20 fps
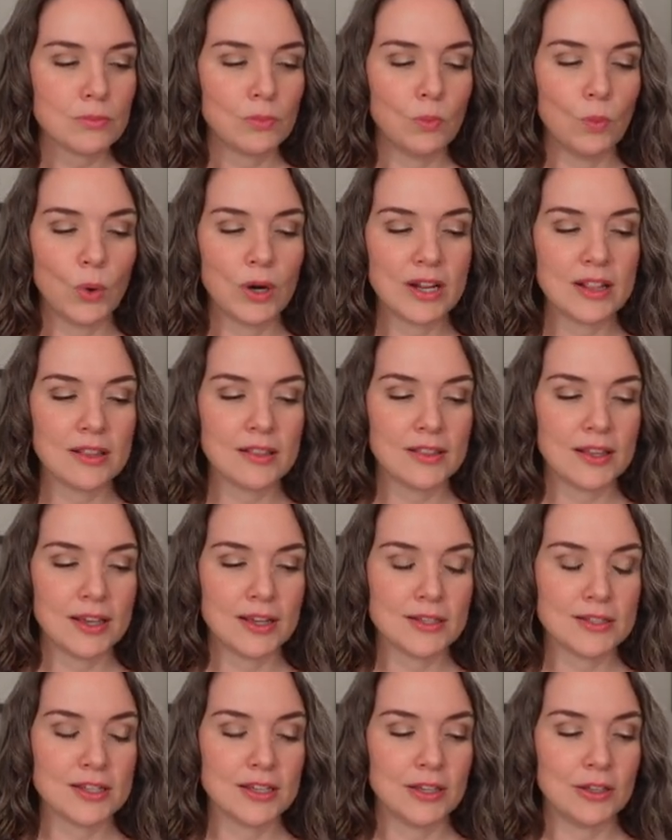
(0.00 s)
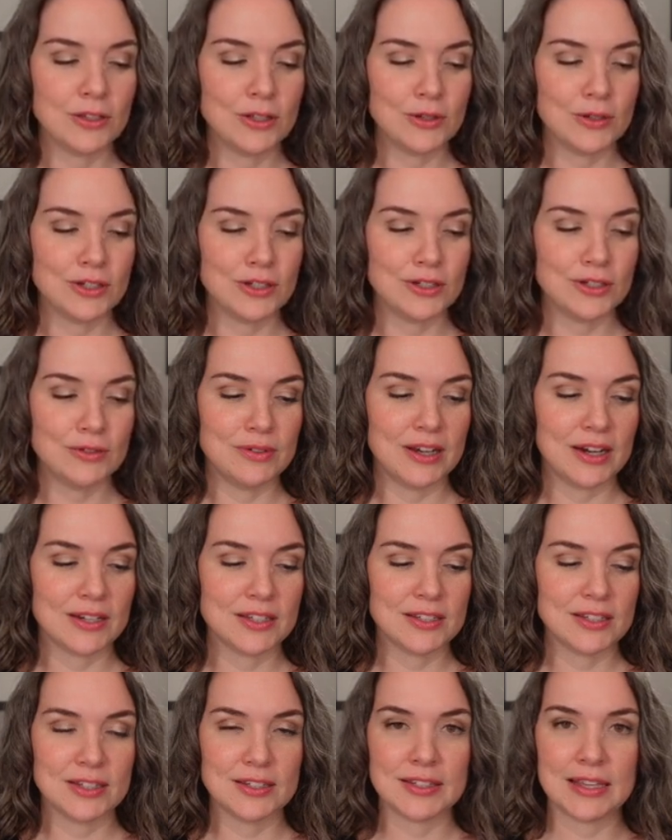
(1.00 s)
One of the things you can do
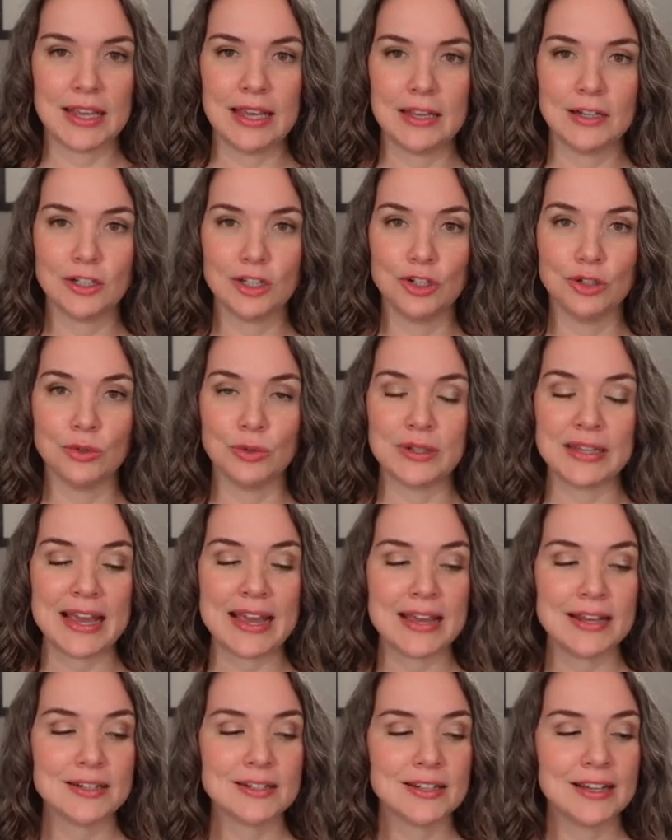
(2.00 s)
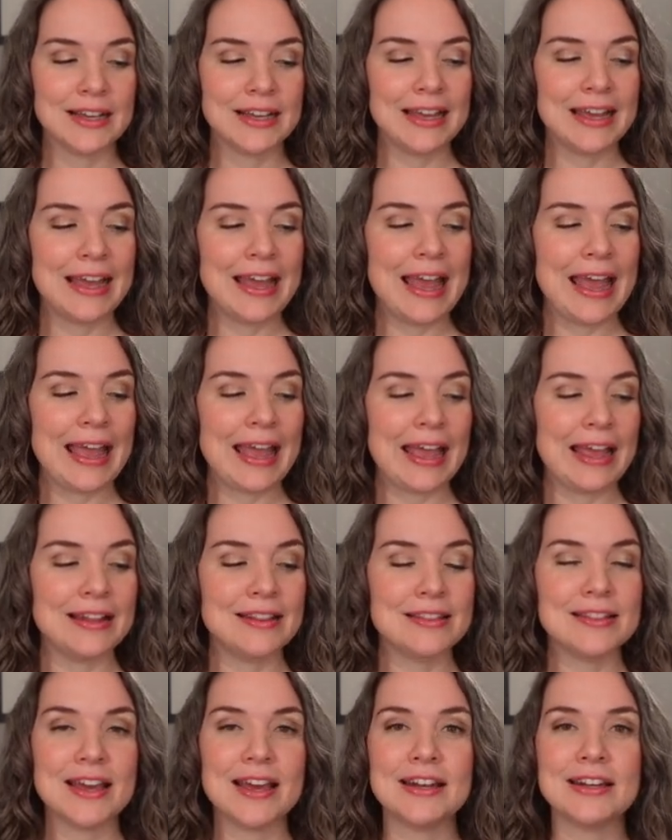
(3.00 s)
next is hit create
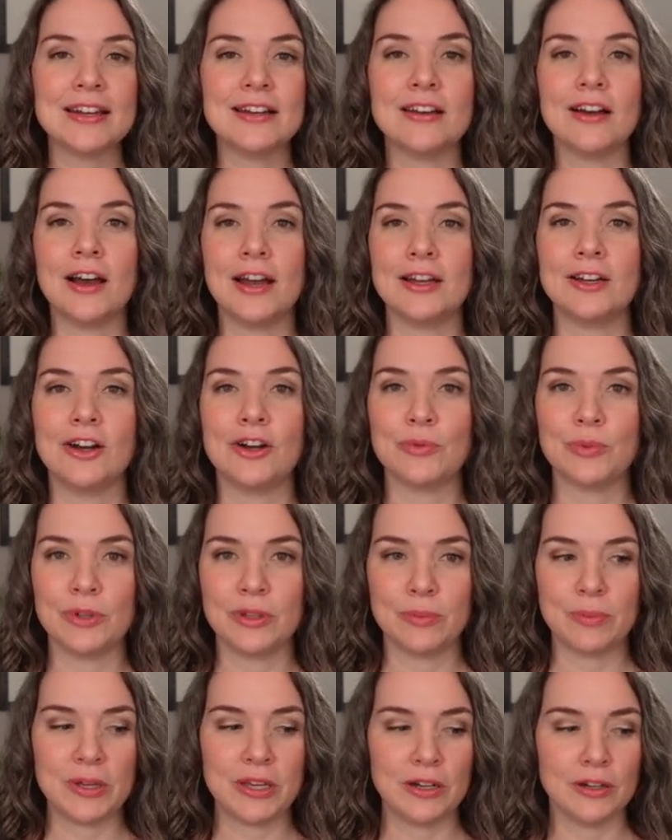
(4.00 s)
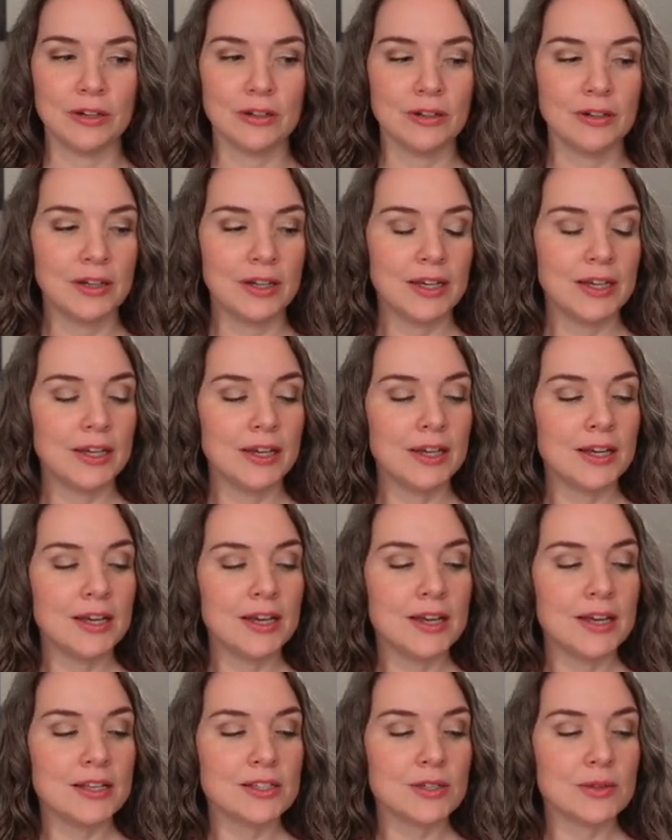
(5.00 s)
and then an icon will appear.
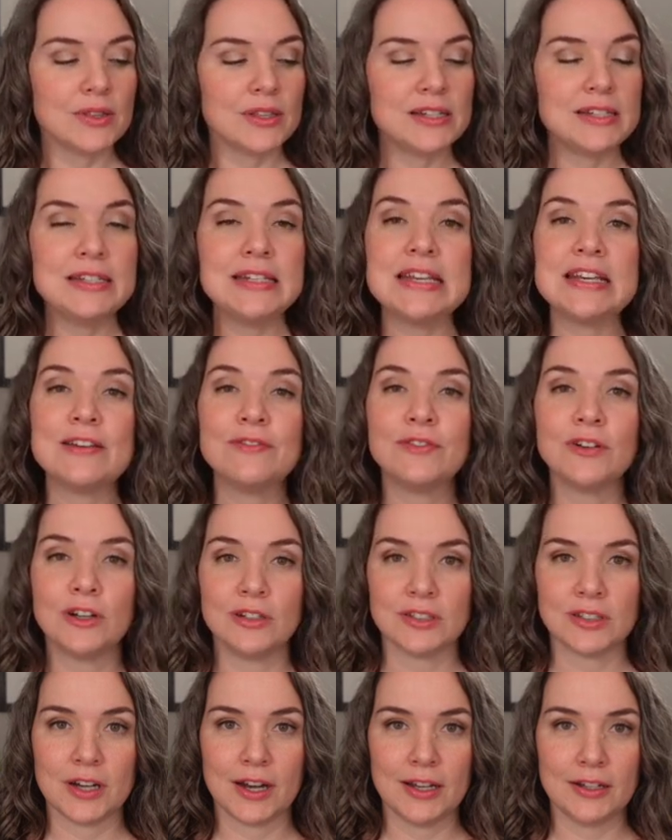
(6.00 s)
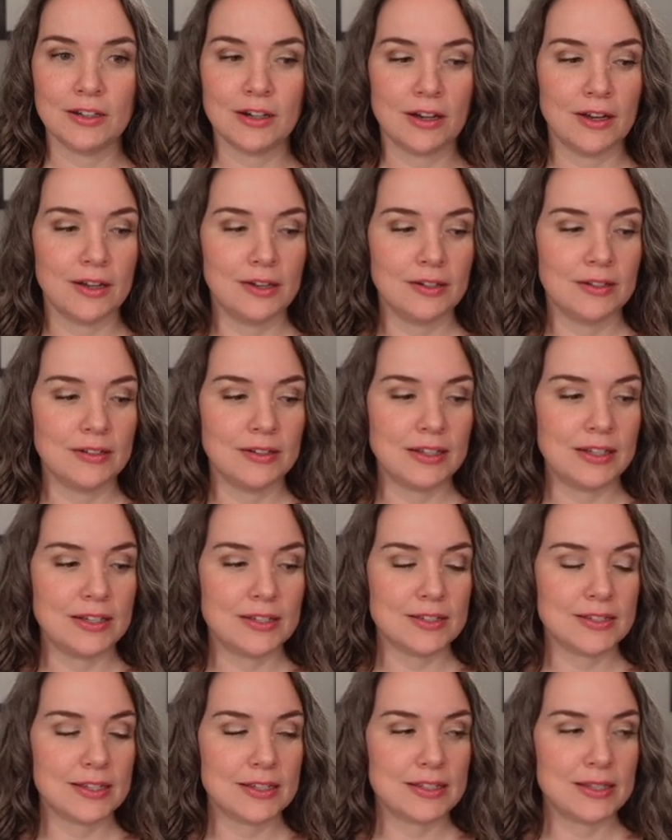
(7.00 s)
So the default icon
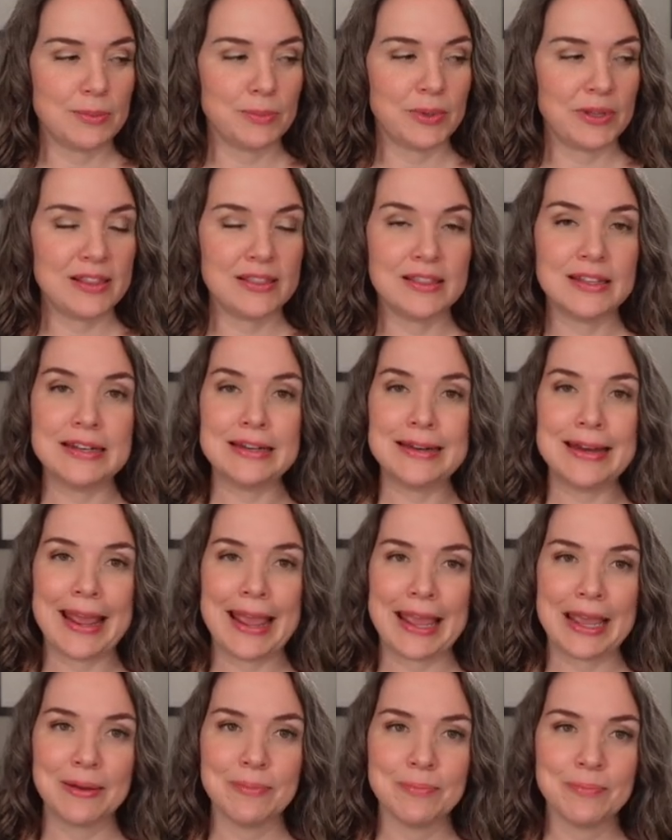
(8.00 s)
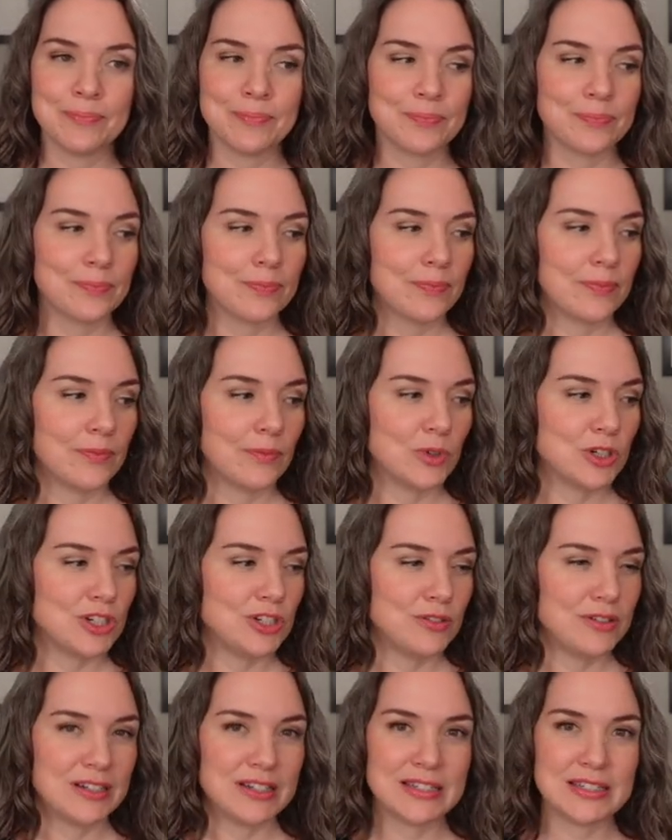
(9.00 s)
is simply the name, which
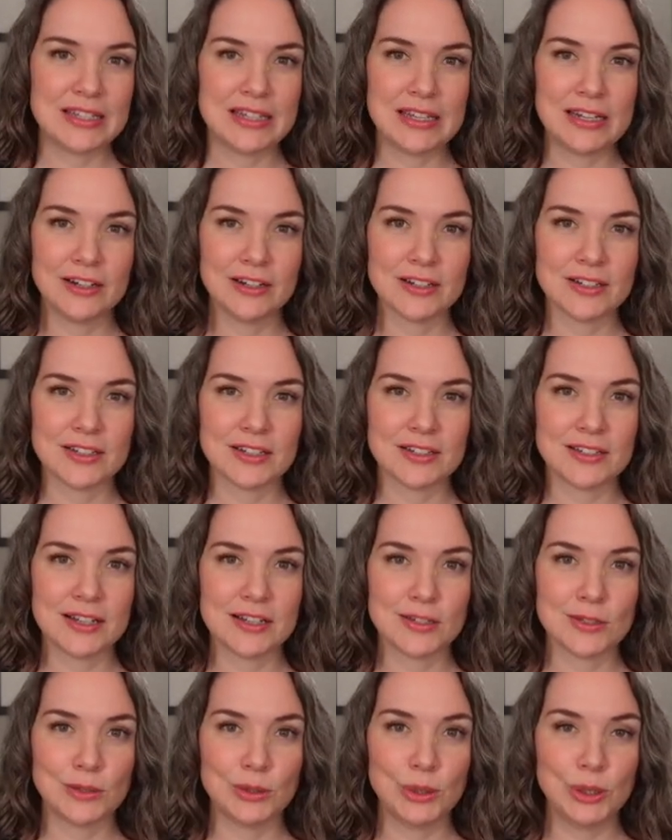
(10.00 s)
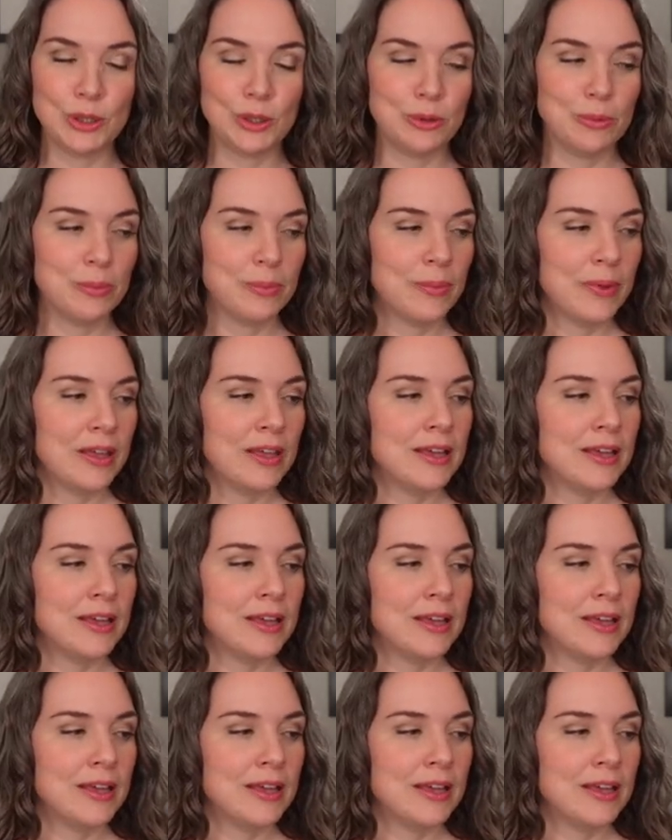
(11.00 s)
you can see here, it just says Loom.